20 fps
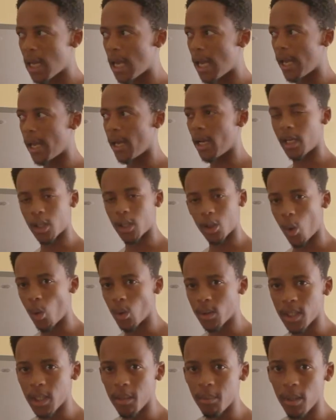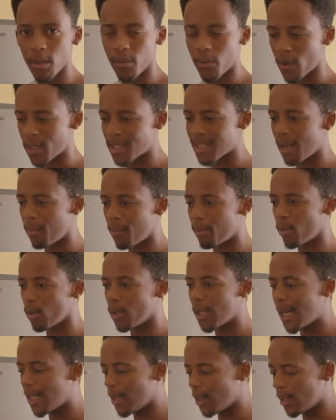a cold email, for example,
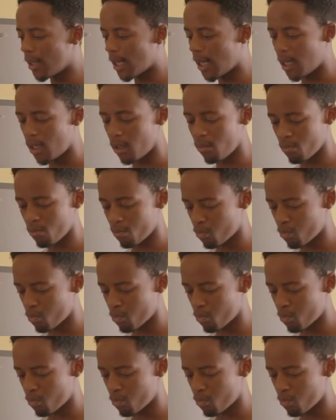and they